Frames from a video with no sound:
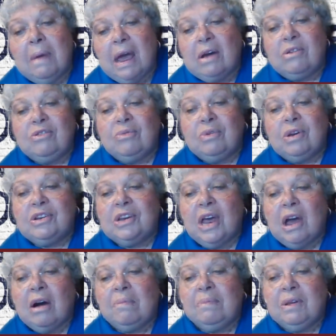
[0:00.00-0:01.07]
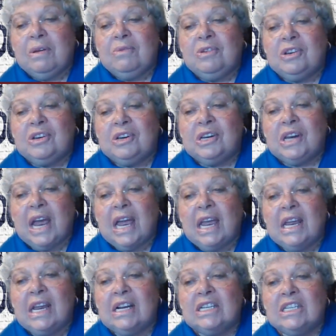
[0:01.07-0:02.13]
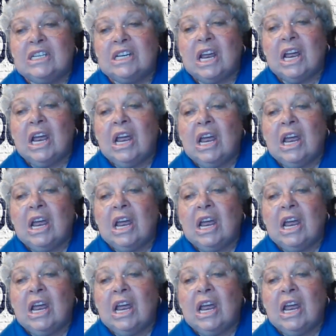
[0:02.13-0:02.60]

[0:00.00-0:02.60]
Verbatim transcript: Boundaries help you change